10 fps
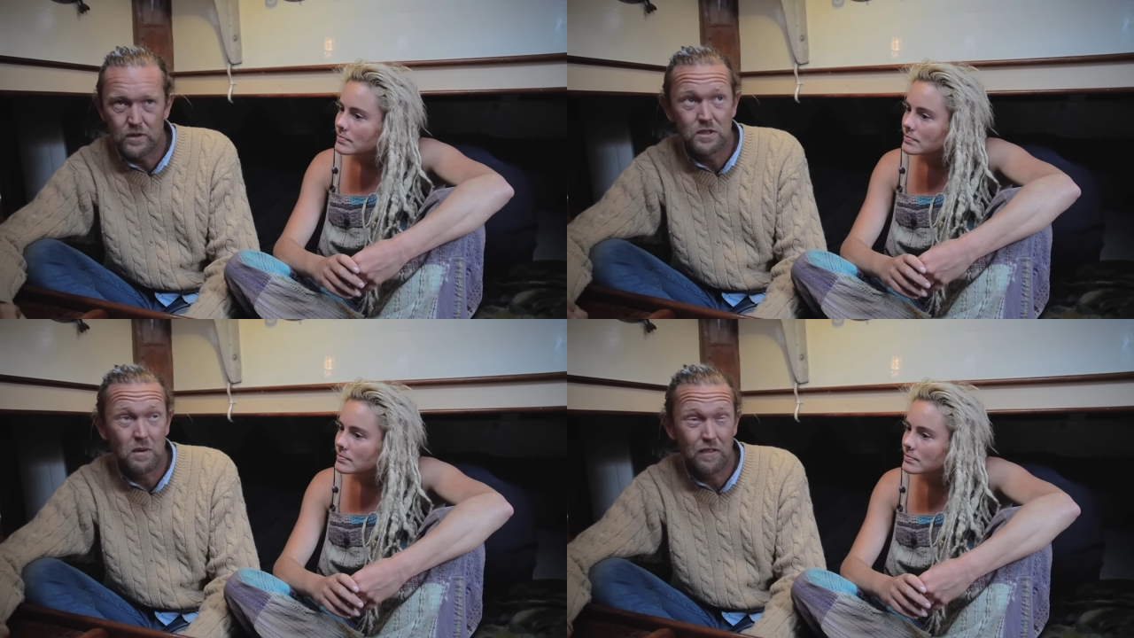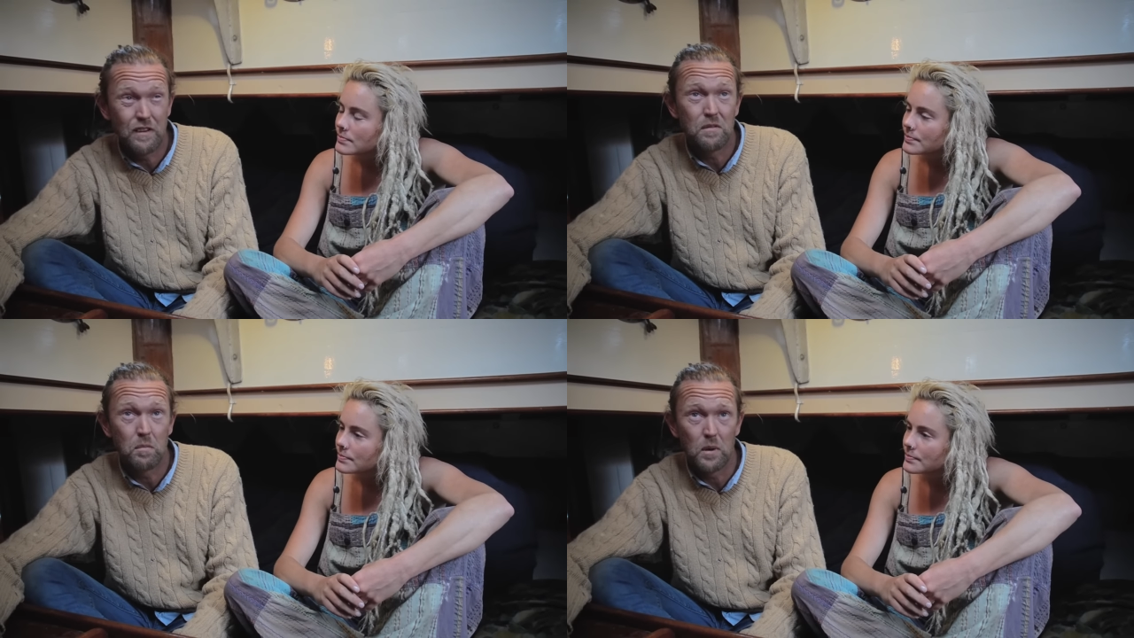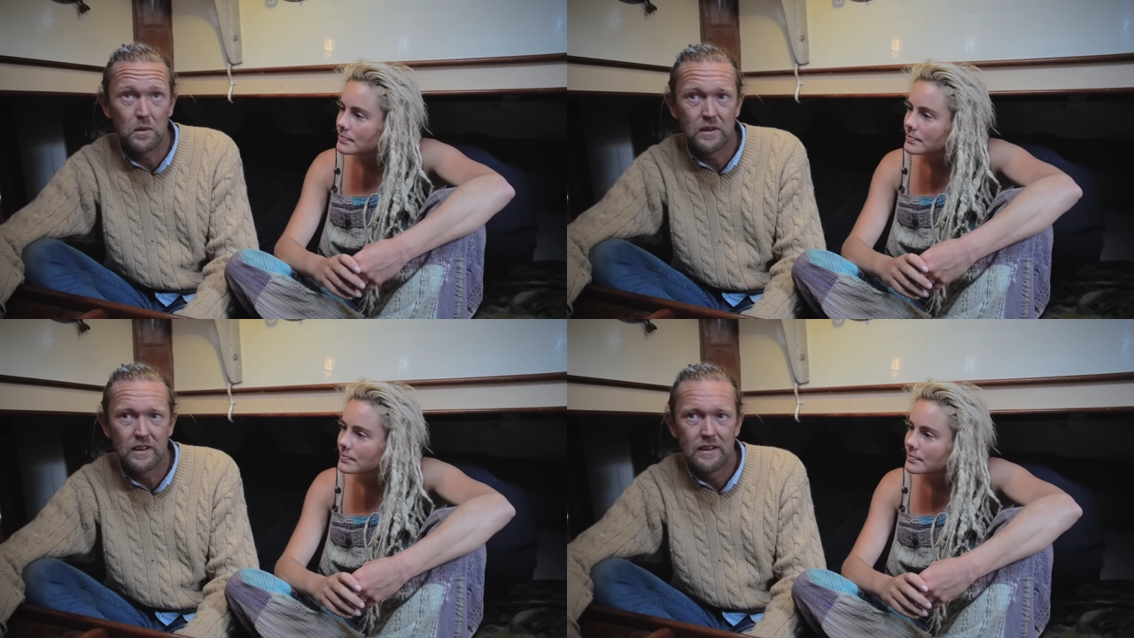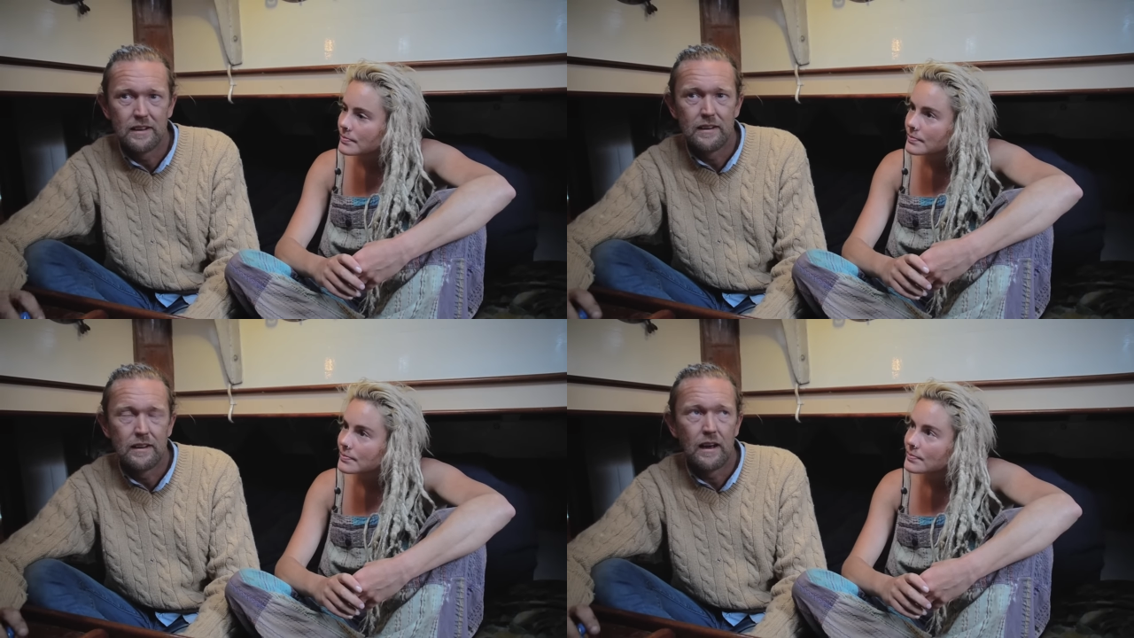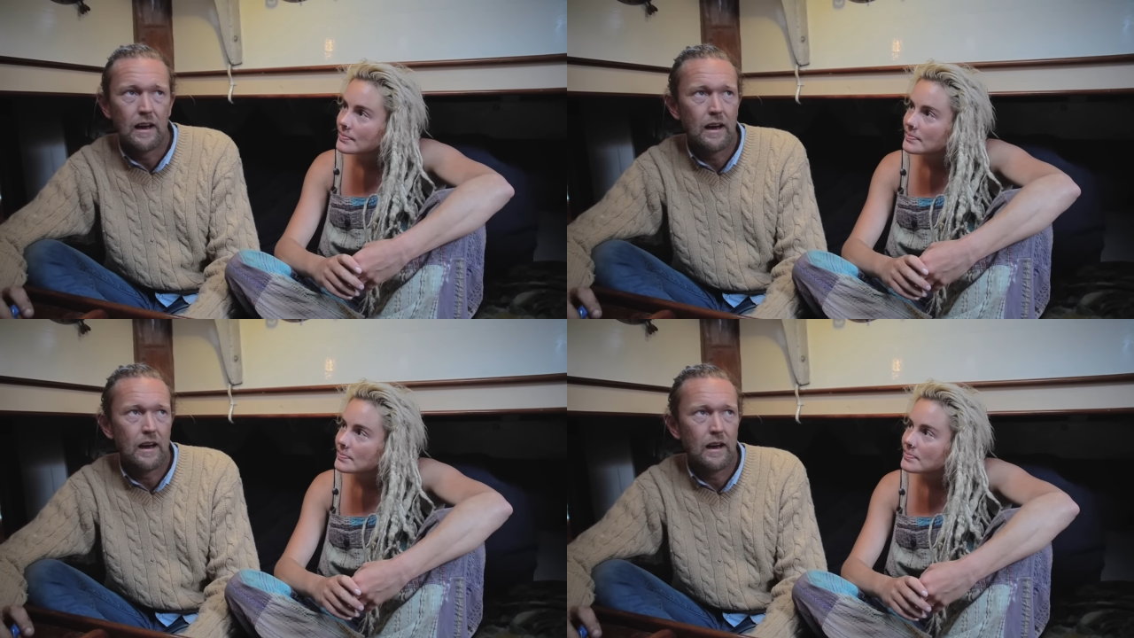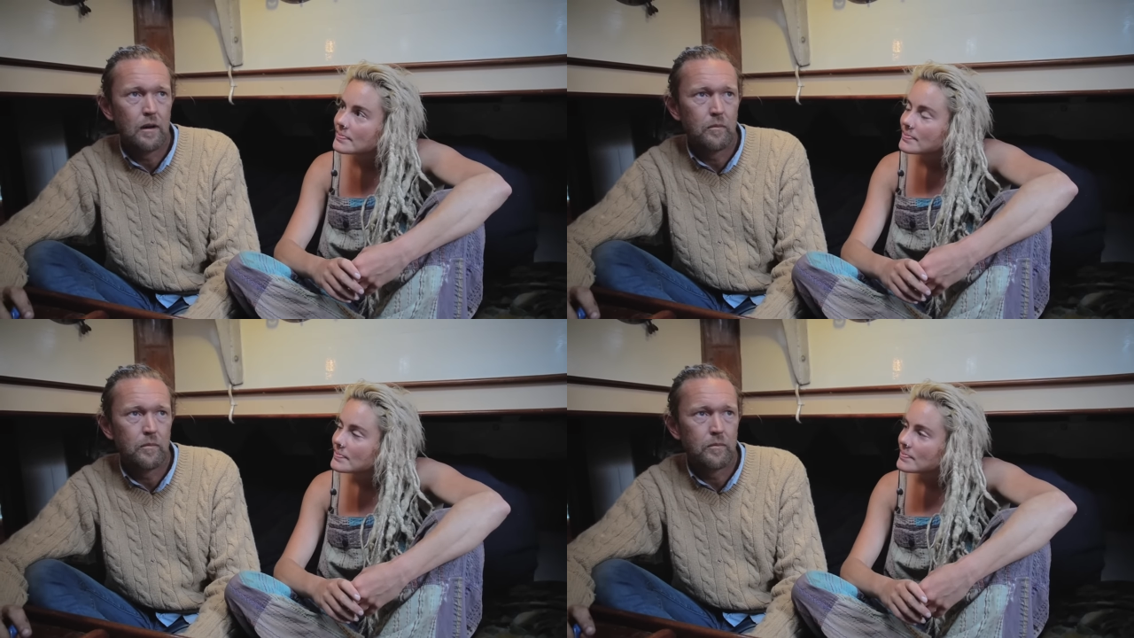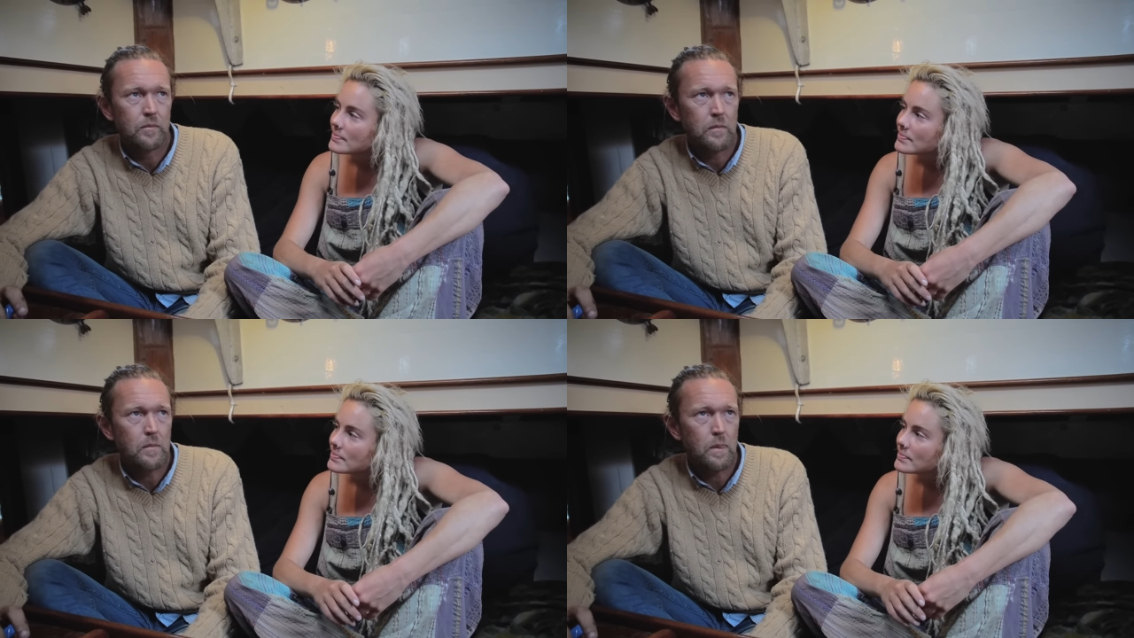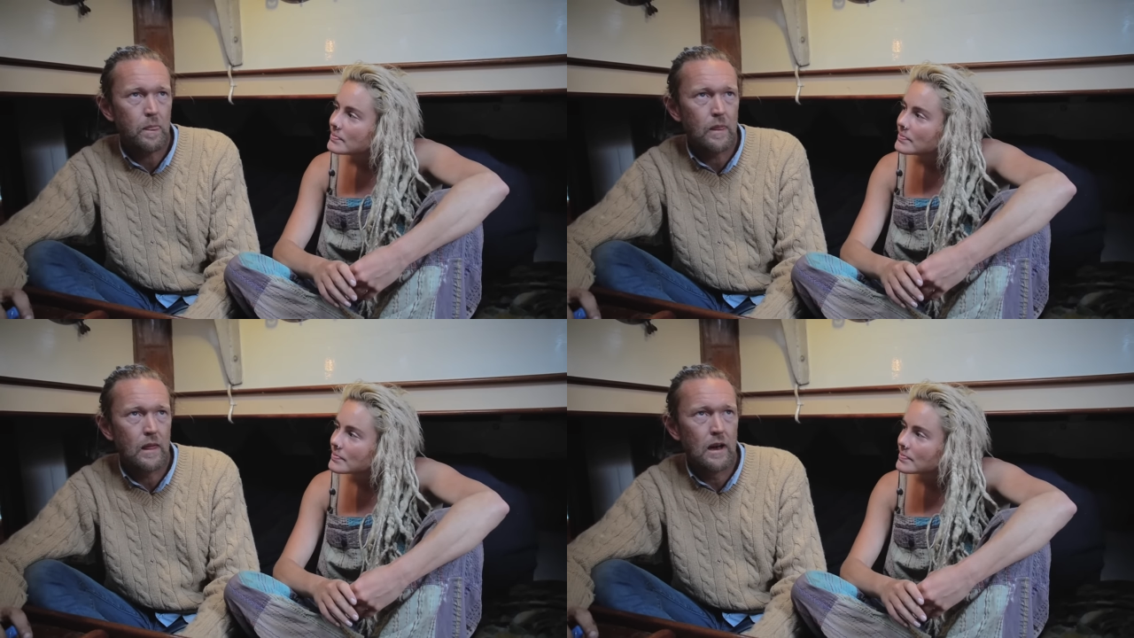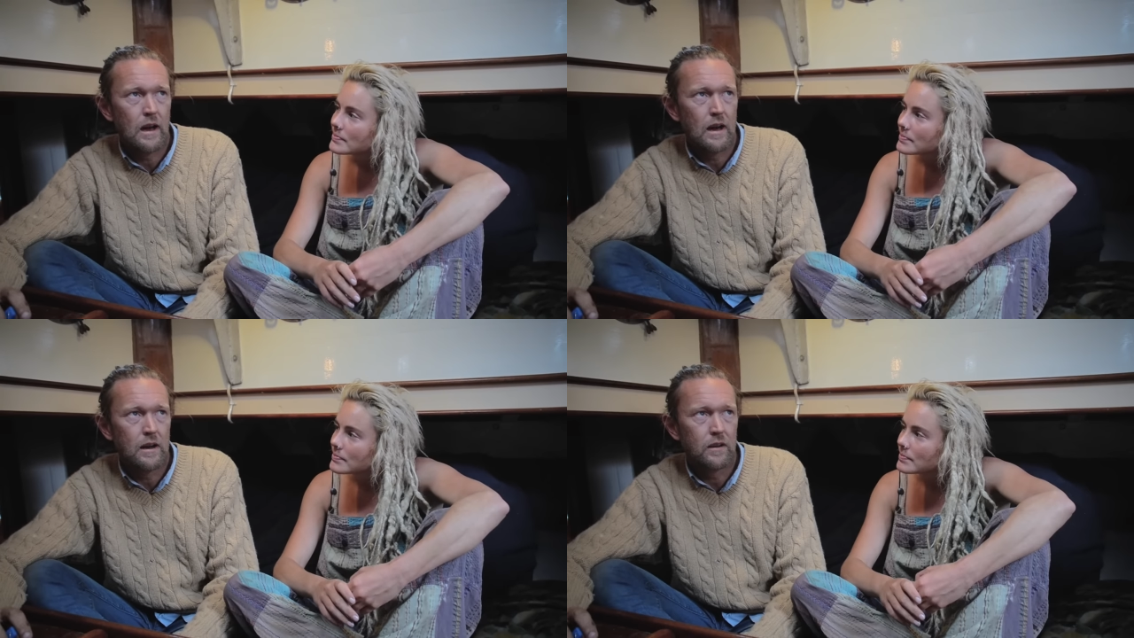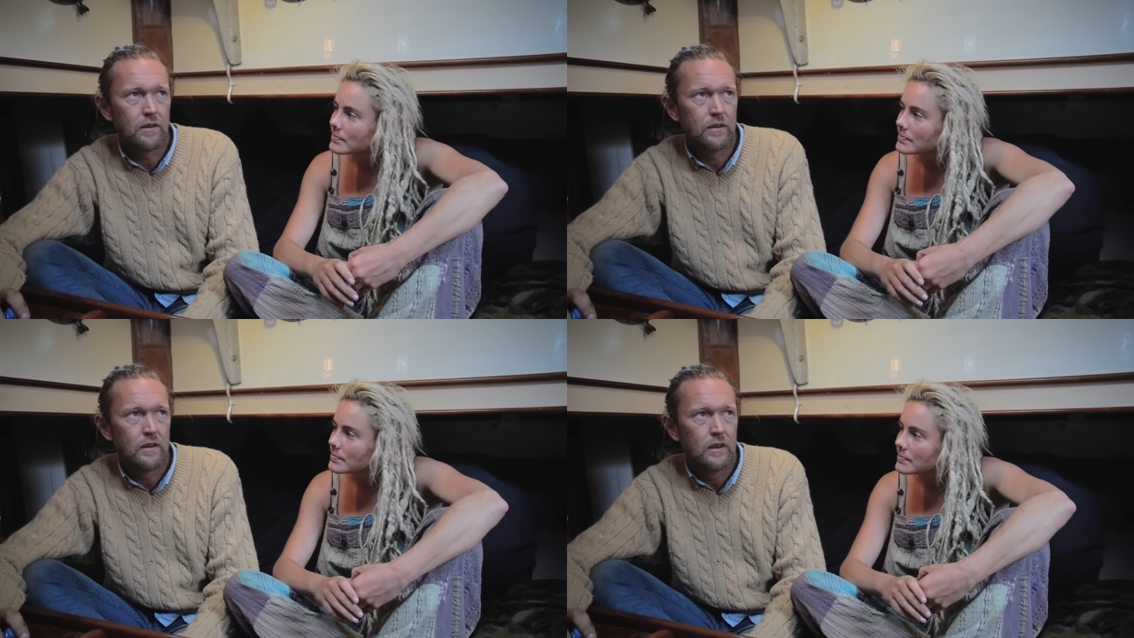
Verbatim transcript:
Speaker 1: This is my fifth boat, um, and